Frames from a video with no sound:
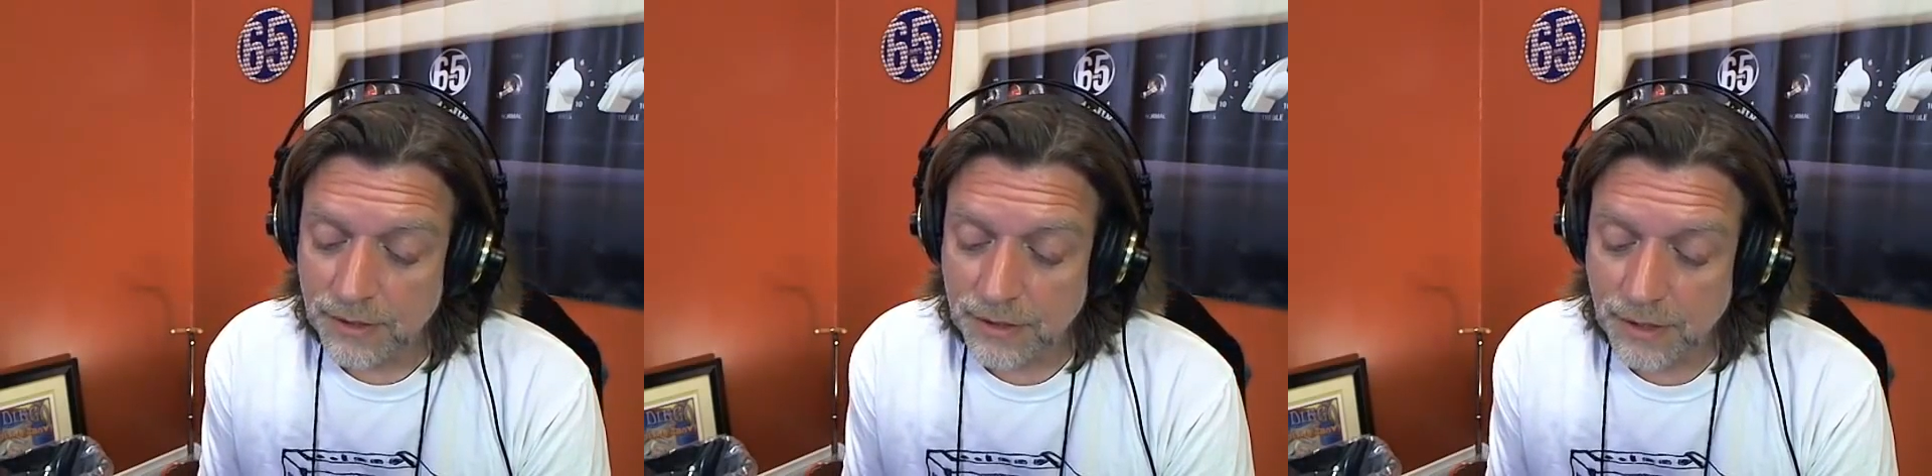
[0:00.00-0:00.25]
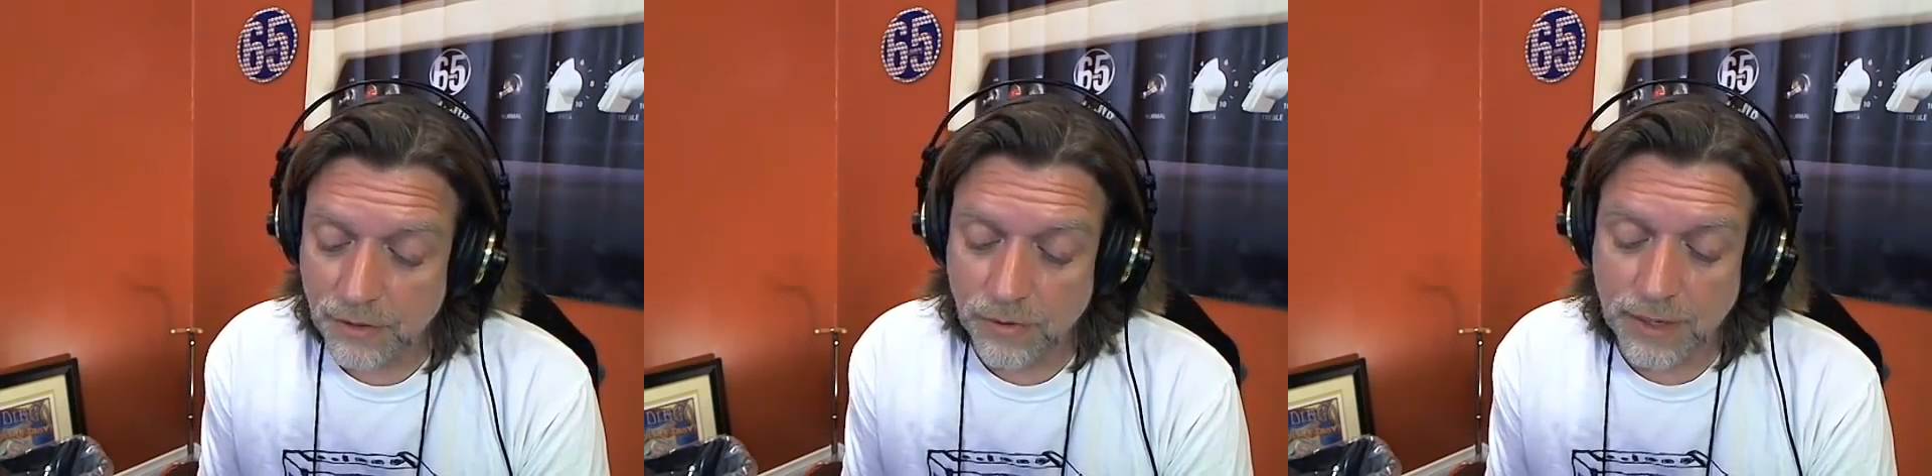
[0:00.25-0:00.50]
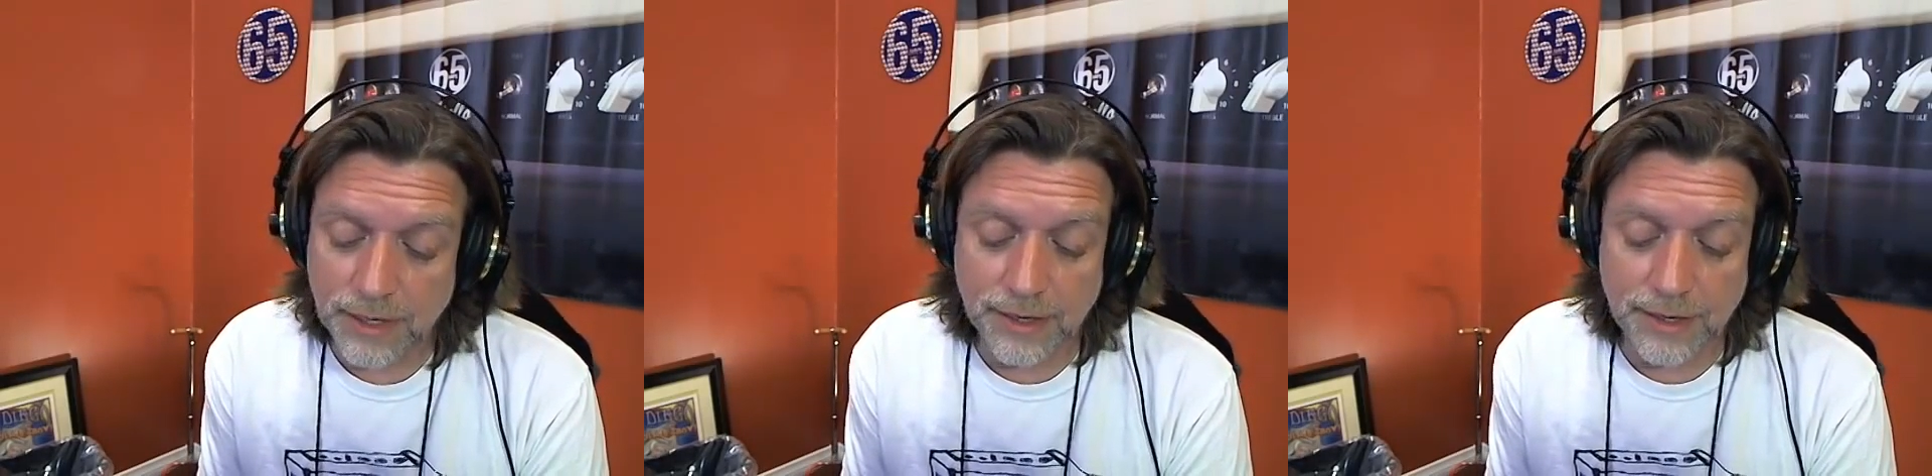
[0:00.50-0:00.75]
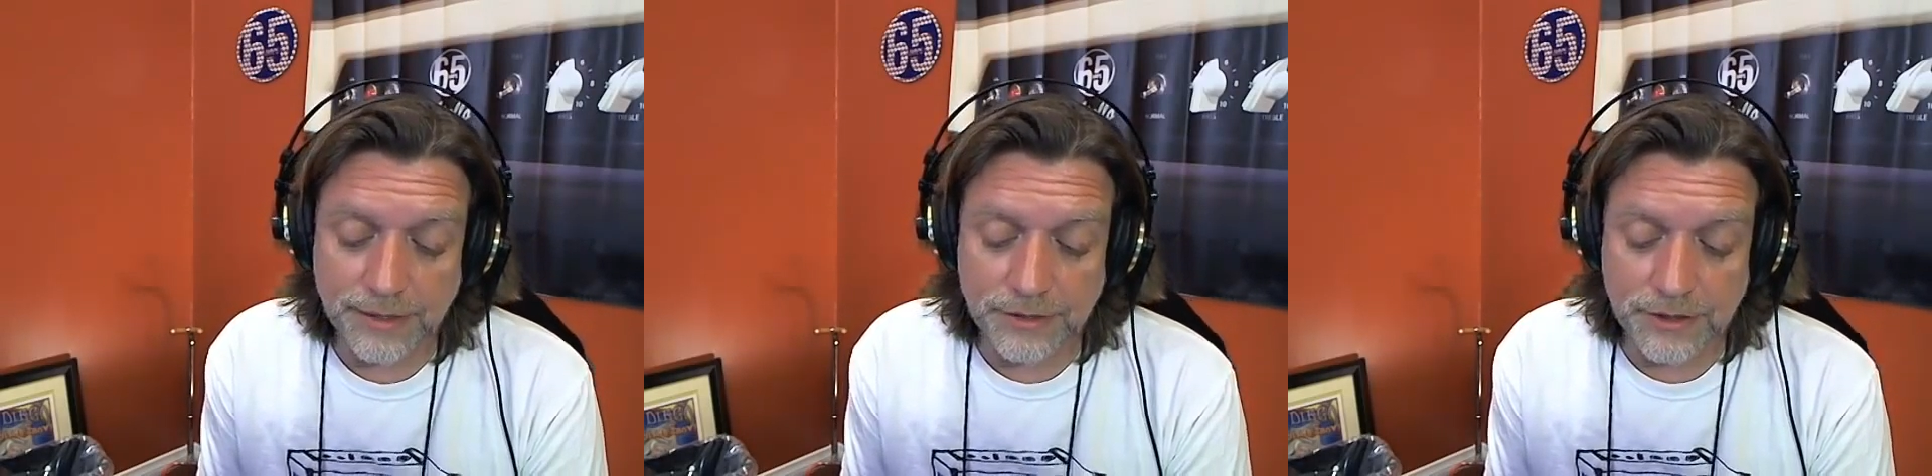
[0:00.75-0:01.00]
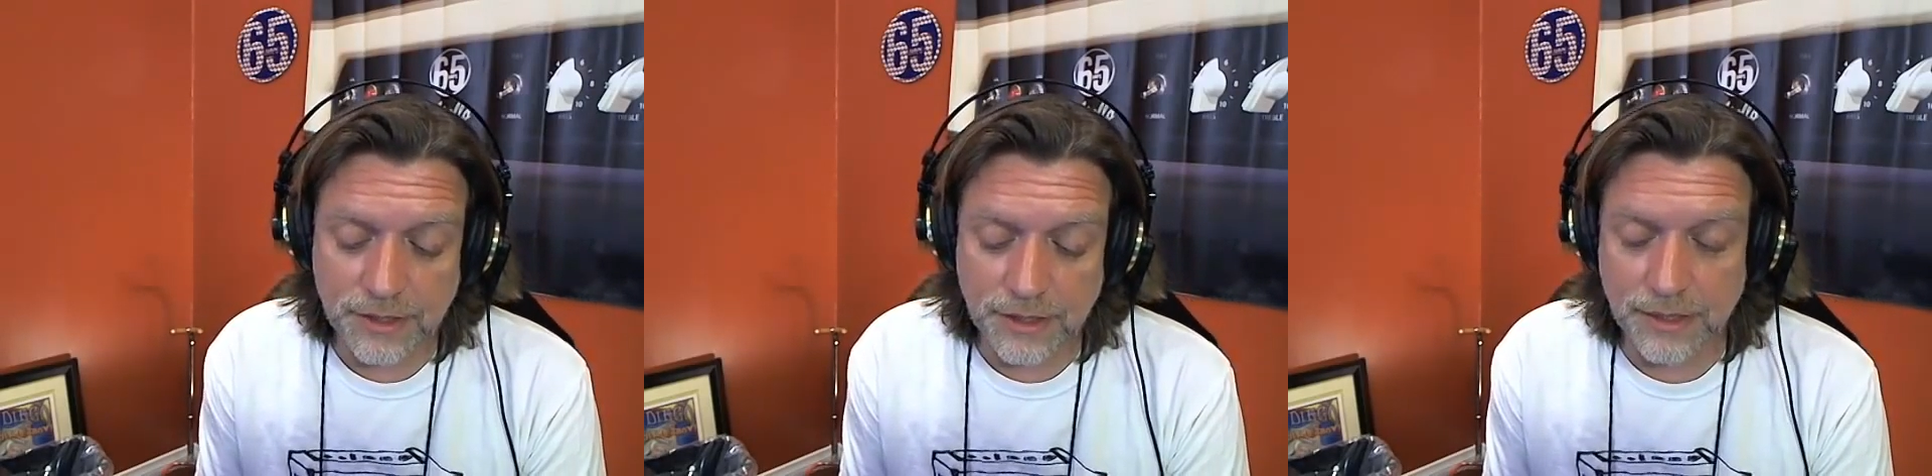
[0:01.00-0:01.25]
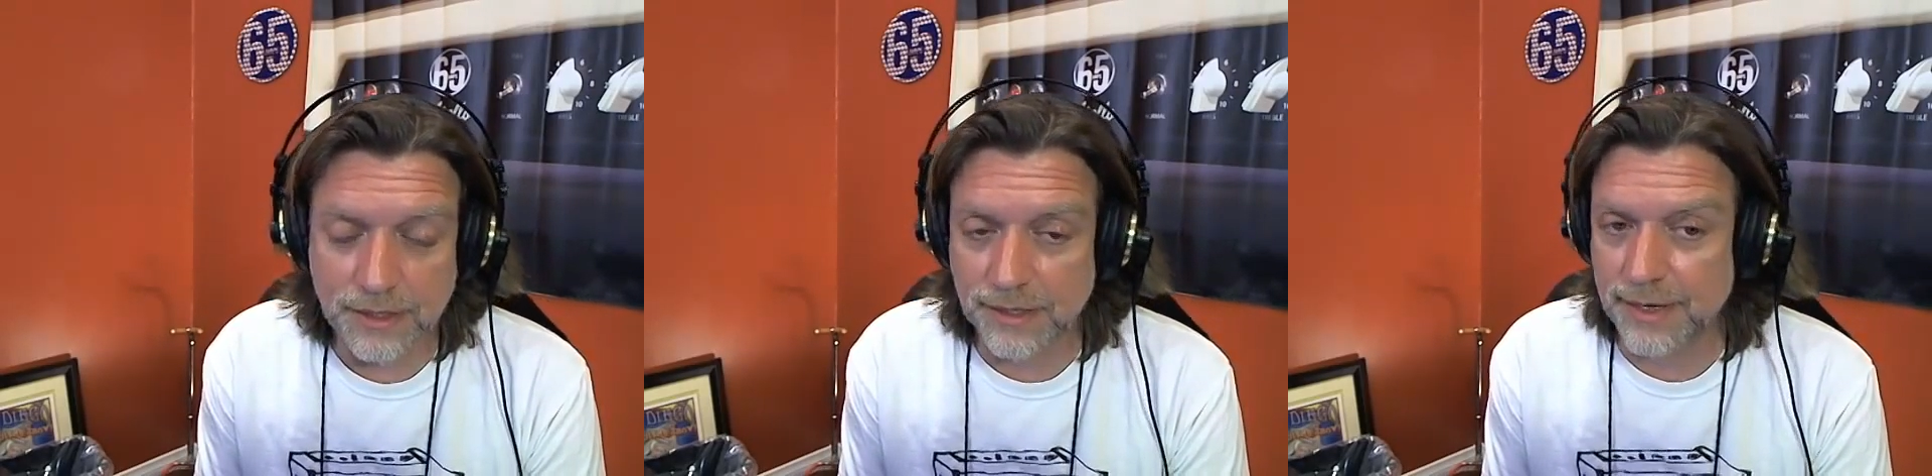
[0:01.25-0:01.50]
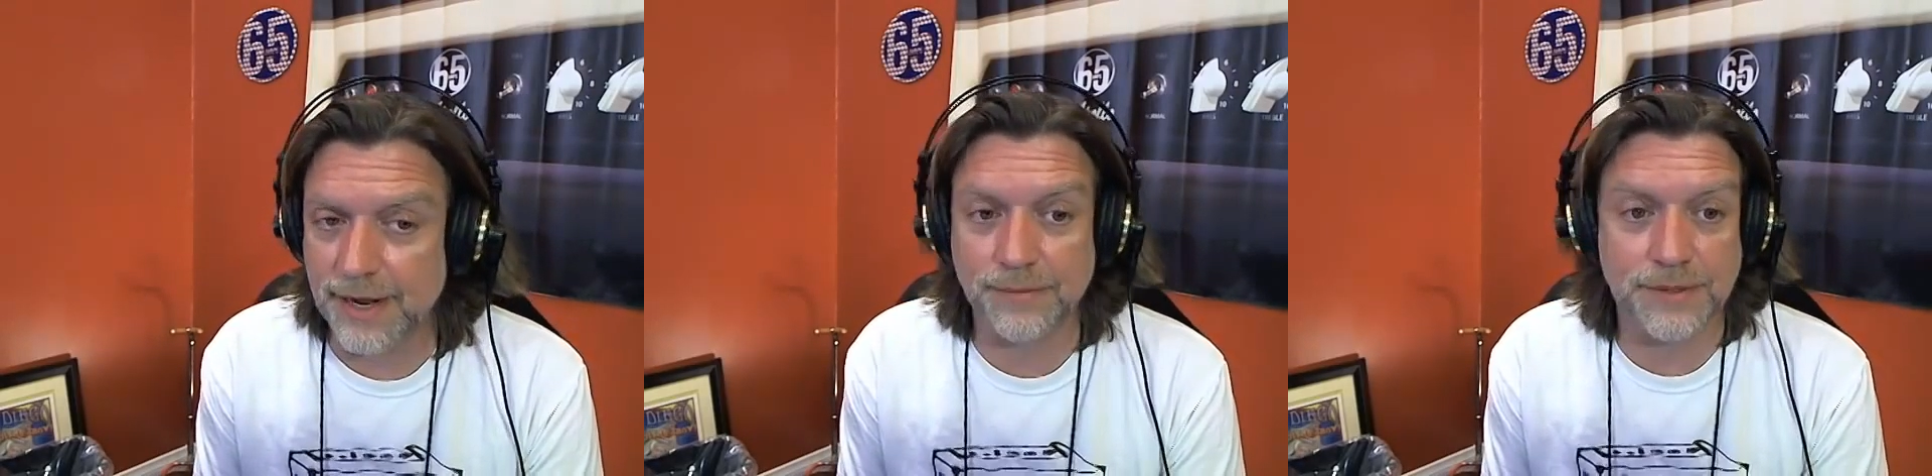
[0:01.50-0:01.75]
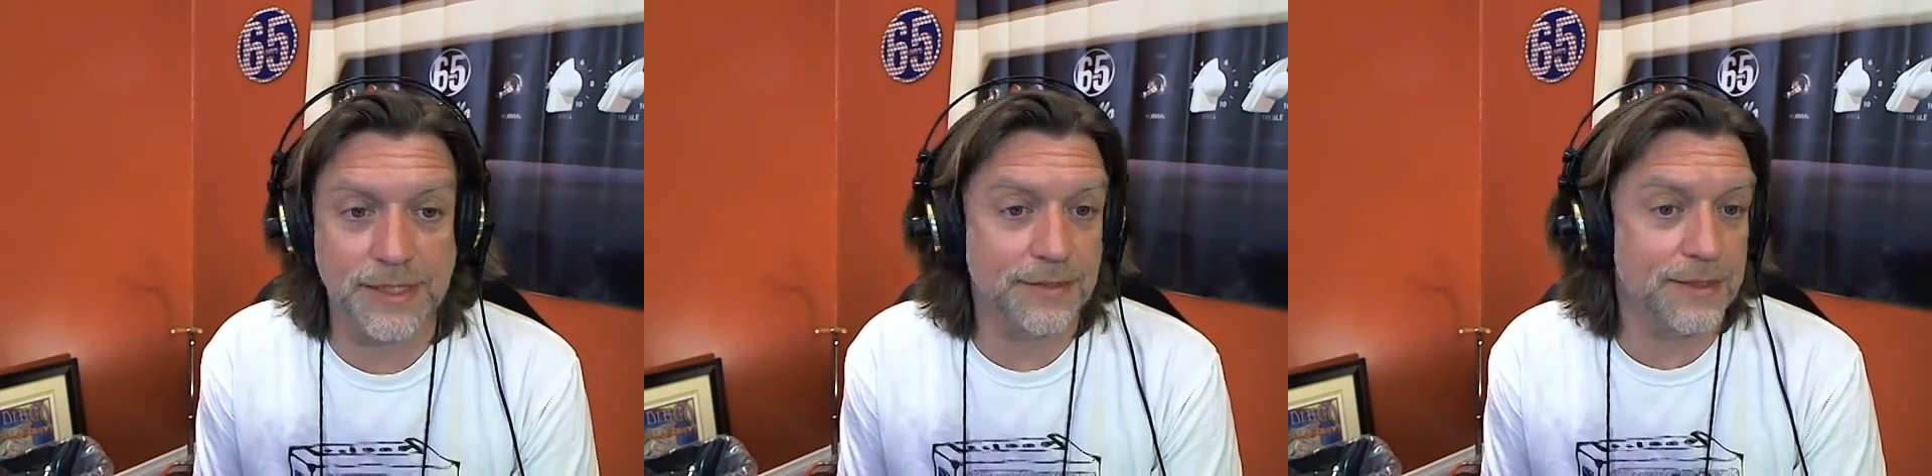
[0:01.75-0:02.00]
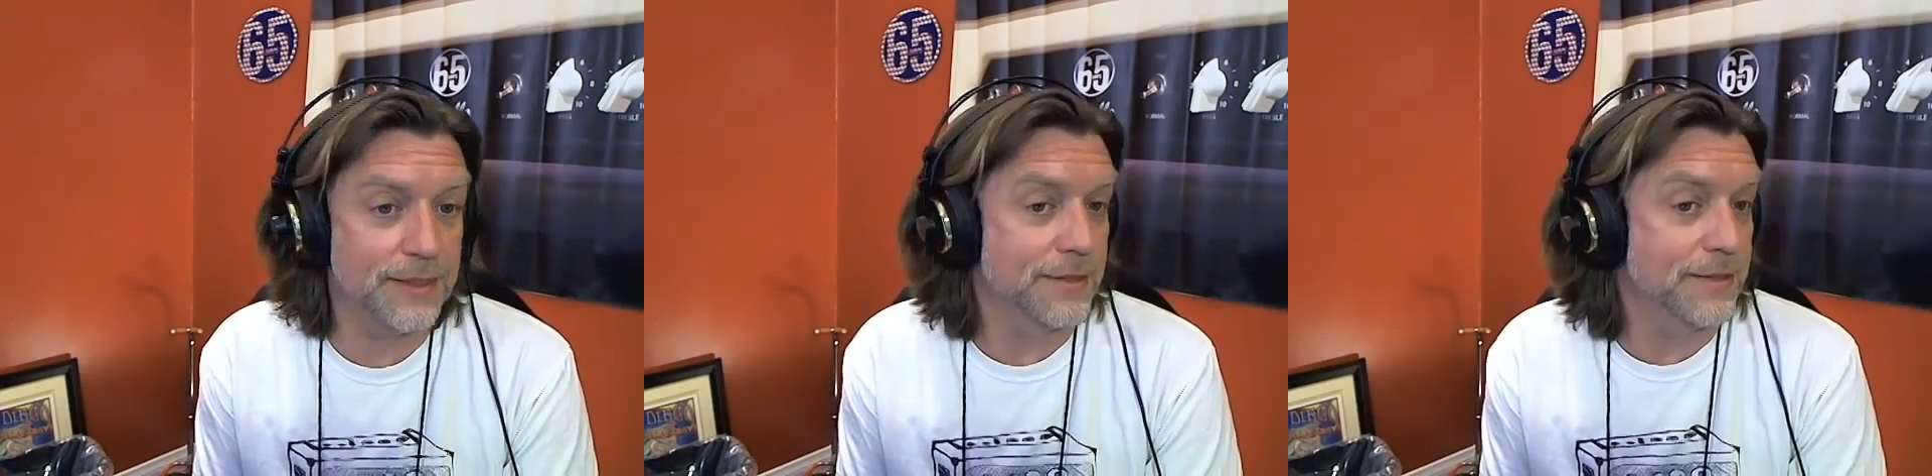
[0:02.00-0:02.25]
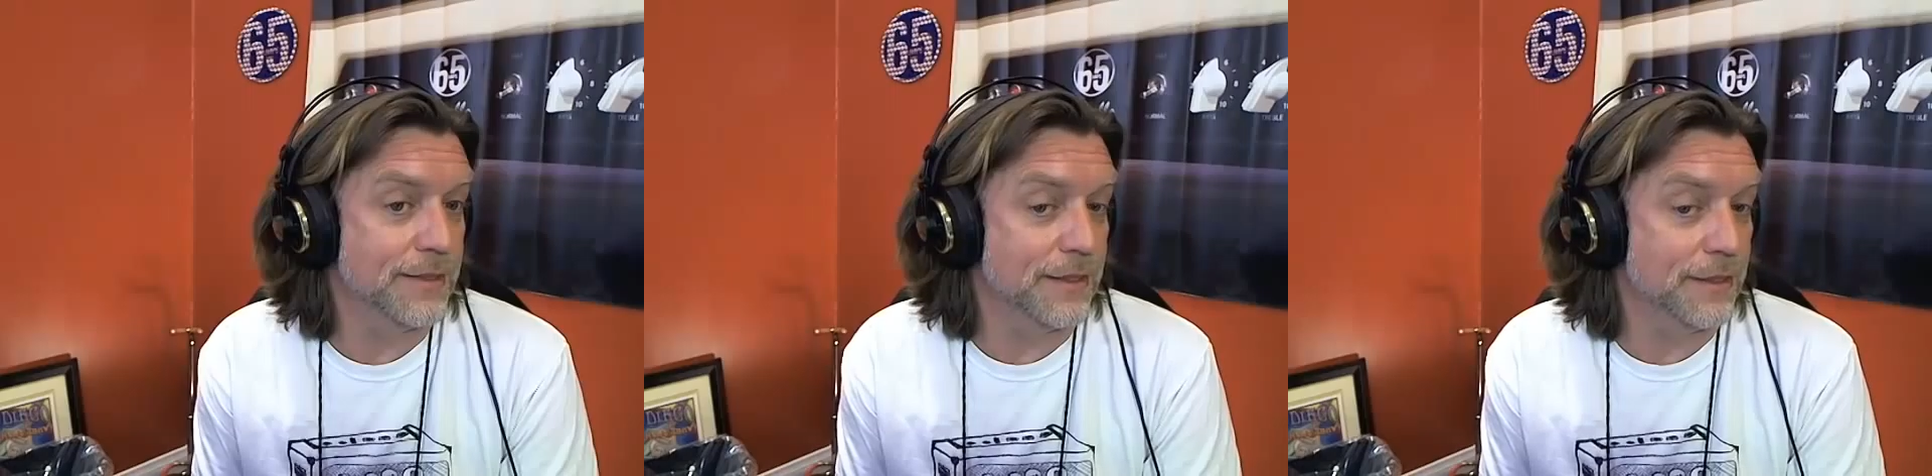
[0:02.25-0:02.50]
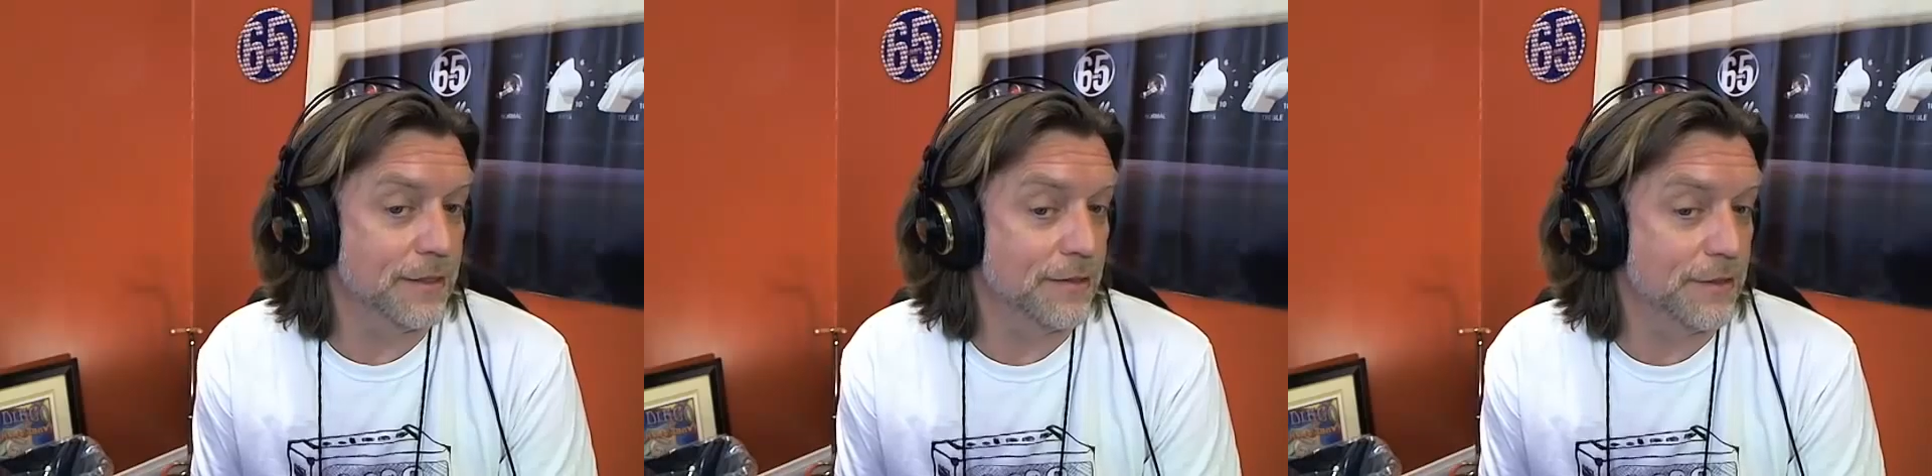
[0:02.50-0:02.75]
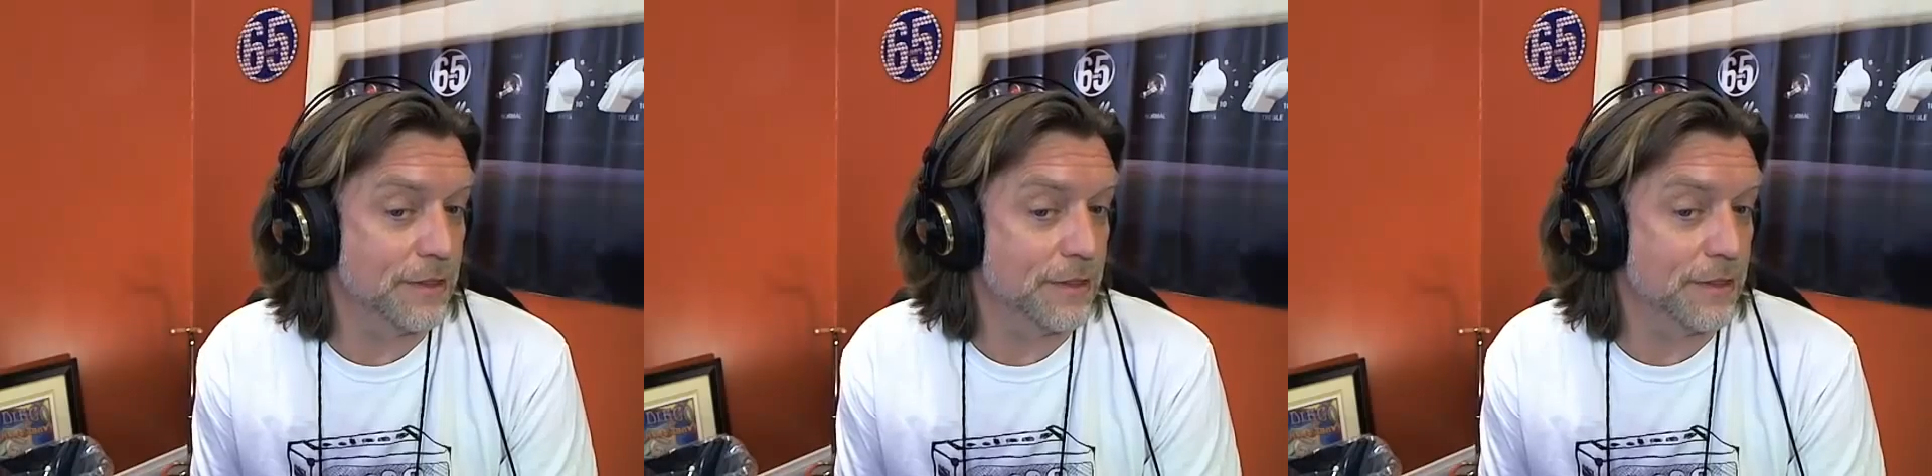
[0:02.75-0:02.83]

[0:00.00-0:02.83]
Low wattage. A clean amp's easy to do.